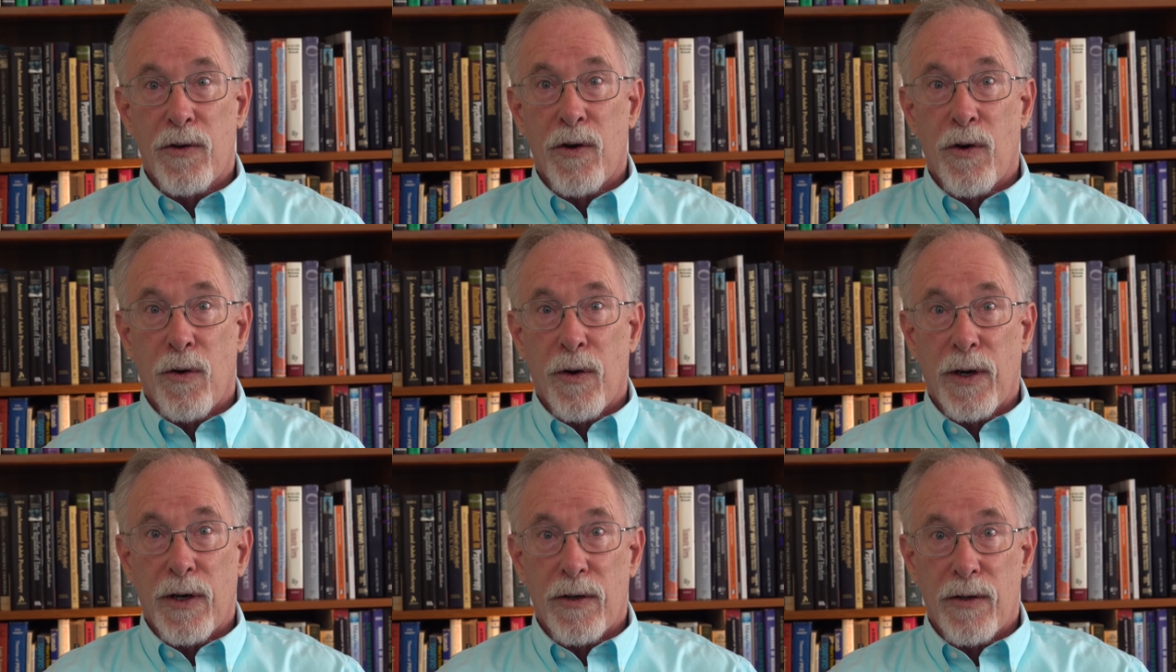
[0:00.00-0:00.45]

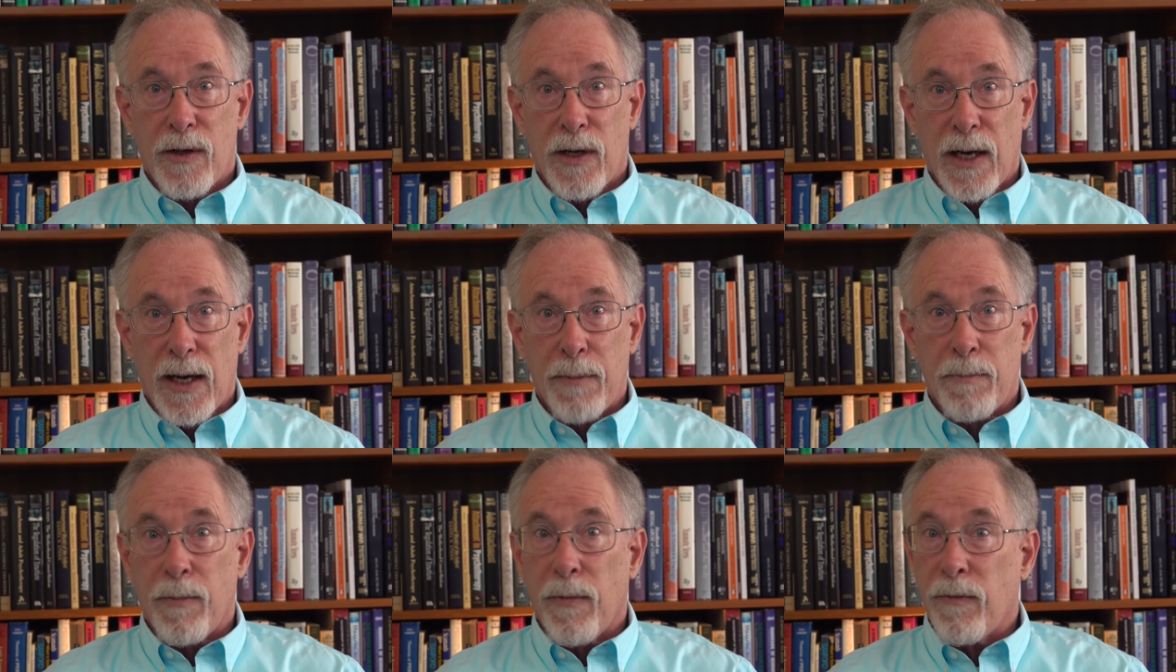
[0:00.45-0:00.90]
during
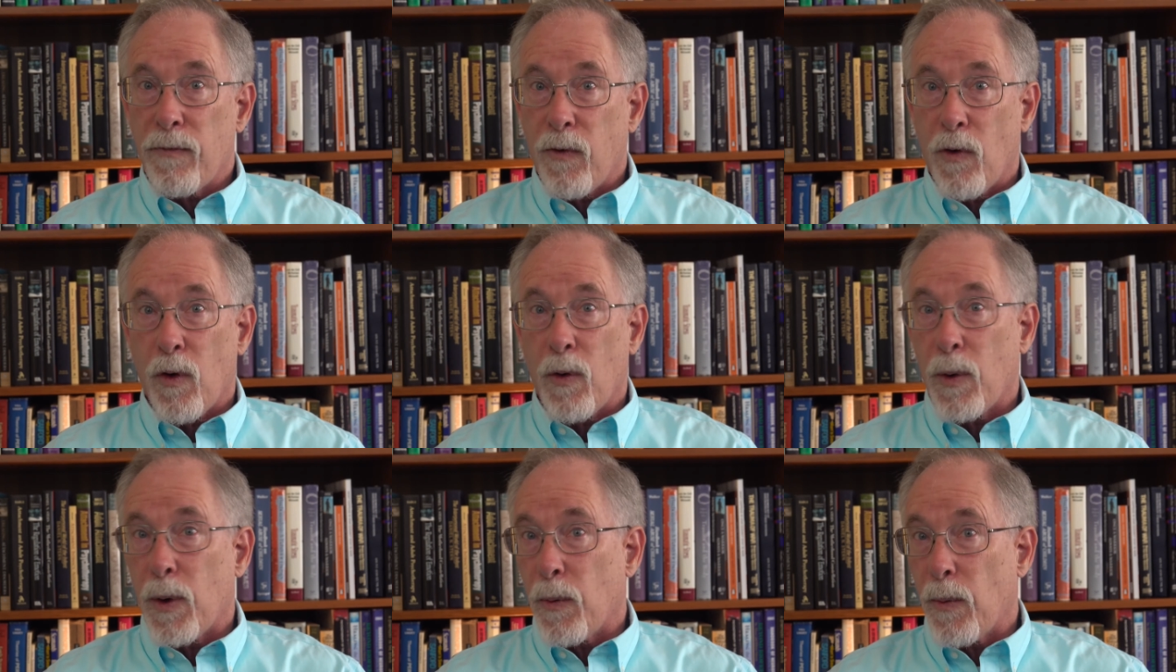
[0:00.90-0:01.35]
sleep
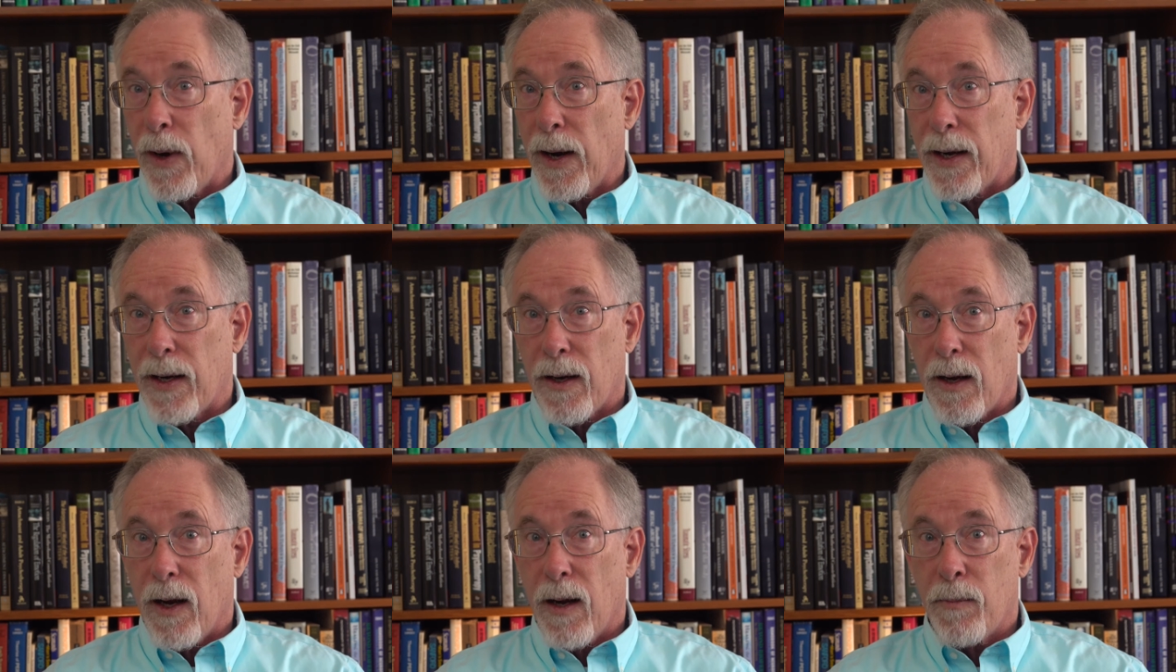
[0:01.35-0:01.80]
before we
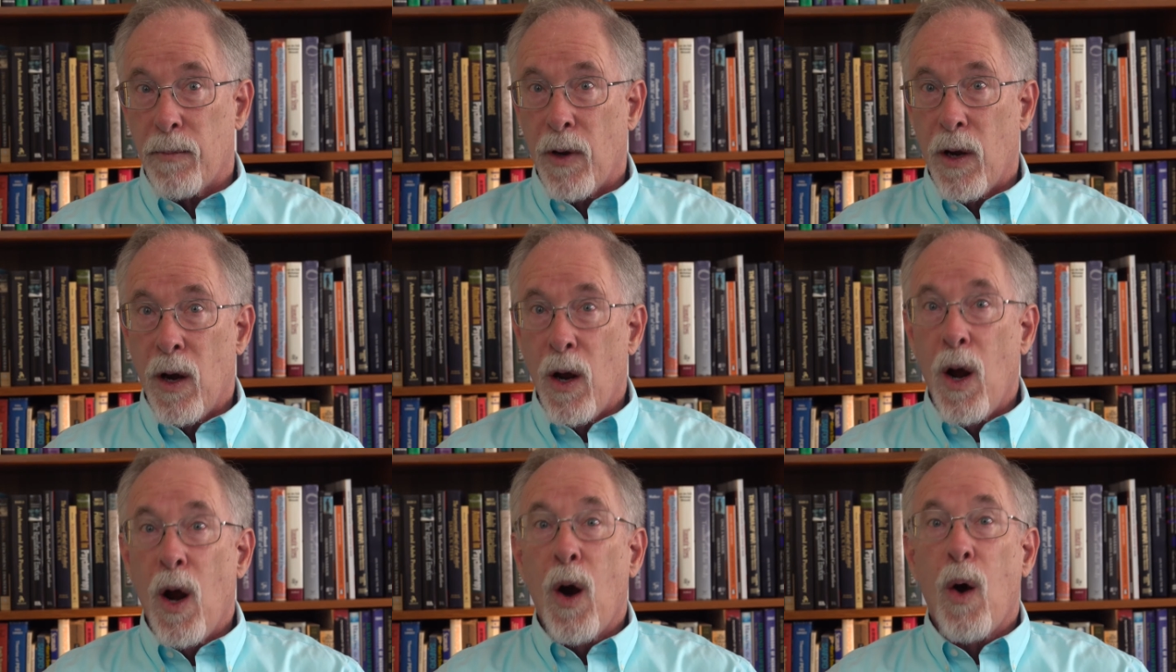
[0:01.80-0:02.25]
wake up,
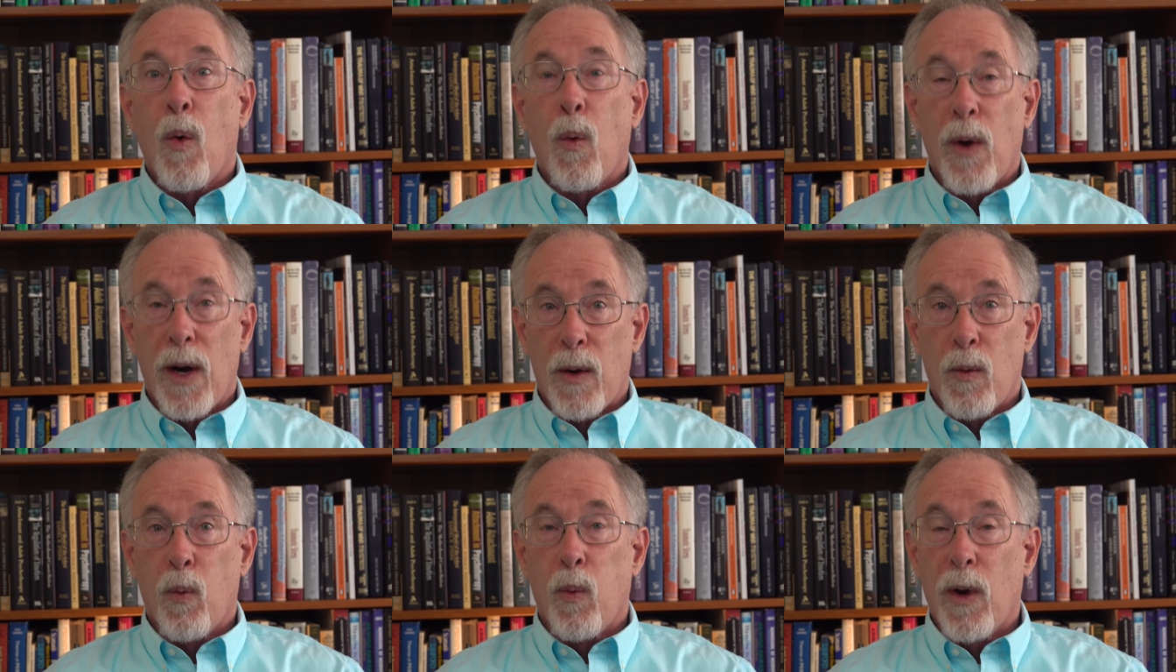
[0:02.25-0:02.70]

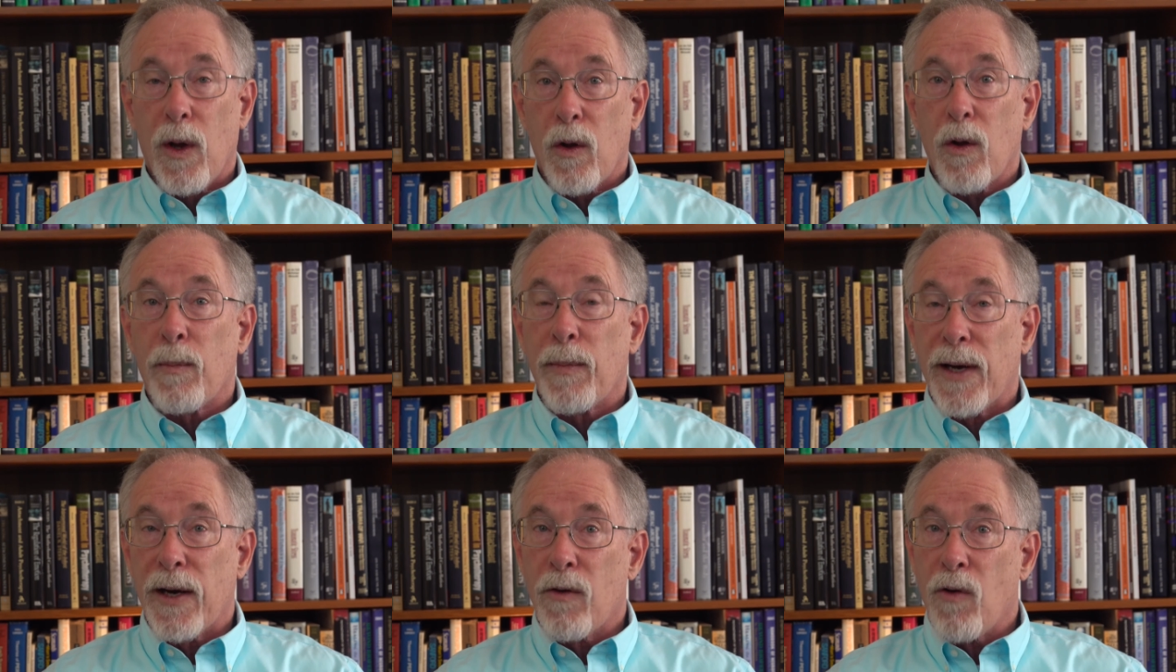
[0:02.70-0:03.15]
we
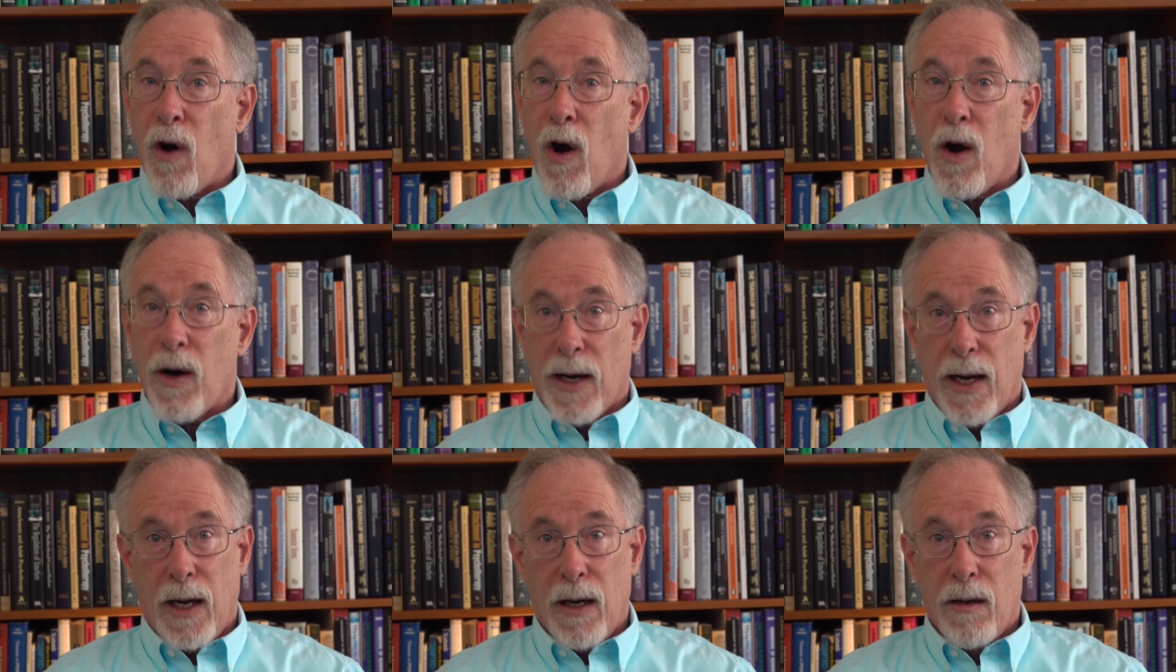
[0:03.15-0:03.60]
will be
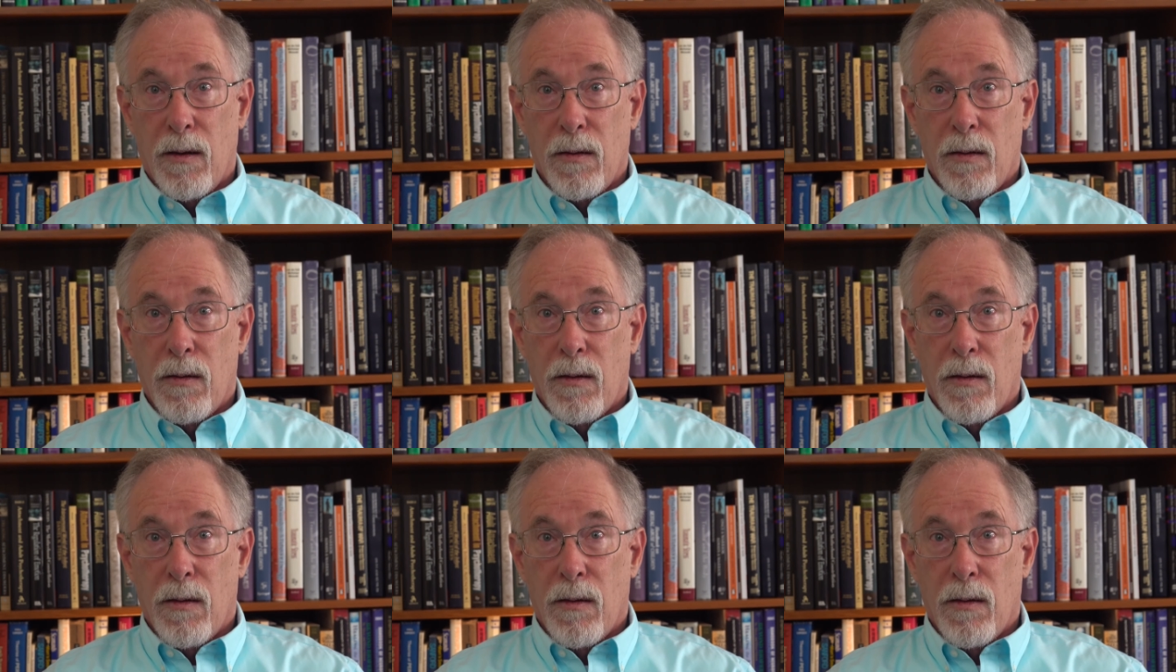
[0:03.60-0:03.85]
groggy.